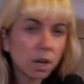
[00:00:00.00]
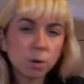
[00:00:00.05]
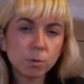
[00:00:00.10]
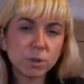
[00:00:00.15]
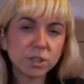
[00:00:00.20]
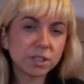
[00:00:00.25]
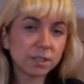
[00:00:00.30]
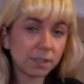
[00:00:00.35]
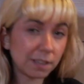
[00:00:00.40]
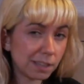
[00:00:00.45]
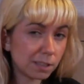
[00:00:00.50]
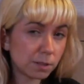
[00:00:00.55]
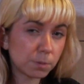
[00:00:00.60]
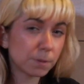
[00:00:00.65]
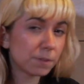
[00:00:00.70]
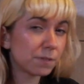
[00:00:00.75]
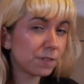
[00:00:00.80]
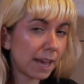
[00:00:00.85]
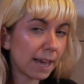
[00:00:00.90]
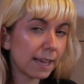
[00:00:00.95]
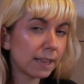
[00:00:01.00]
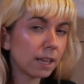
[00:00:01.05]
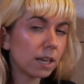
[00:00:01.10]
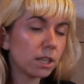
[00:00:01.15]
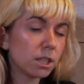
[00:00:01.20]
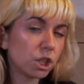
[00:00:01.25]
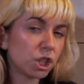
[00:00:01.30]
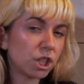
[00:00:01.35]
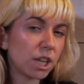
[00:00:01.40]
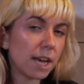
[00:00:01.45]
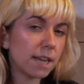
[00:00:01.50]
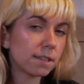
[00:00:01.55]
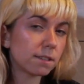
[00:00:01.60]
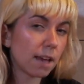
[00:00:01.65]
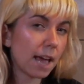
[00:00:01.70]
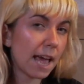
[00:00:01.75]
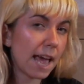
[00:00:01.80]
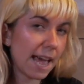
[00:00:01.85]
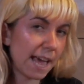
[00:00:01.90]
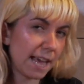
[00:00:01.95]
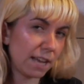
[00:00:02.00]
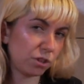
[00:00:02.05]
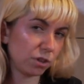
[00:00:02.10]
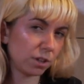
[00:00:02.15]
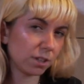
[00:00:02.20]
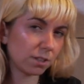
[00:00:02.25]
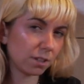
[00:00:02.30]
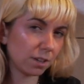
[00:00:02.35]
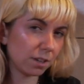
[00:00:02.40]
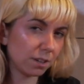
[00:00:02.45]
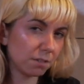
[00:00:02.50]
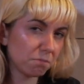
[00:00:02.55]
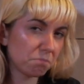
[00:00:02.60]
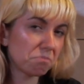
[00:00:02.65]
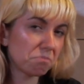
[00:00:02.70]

which is Elizabeth Taylor and Cher's hairdresser.